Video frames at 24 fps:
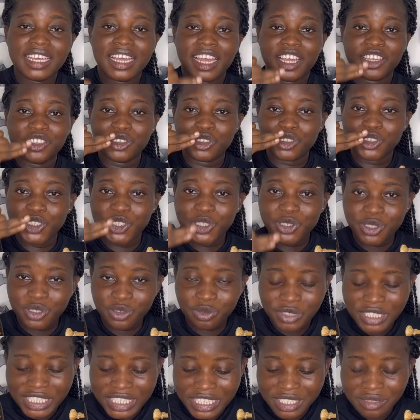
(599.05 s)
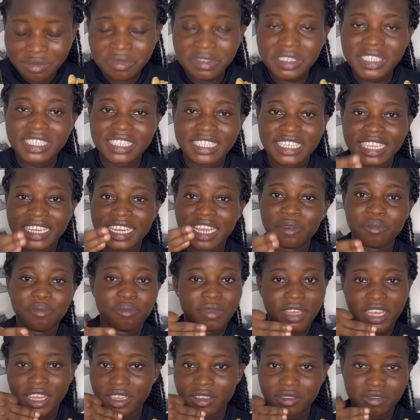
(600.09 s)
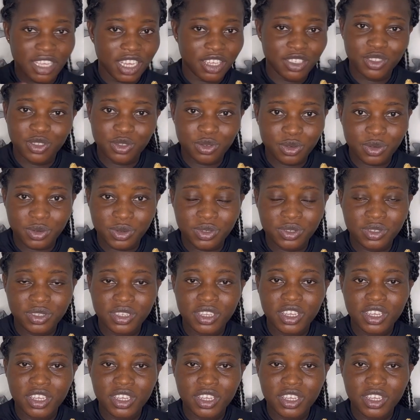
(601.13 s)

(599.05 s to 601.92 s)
I introduce the rhythm, then I soloed.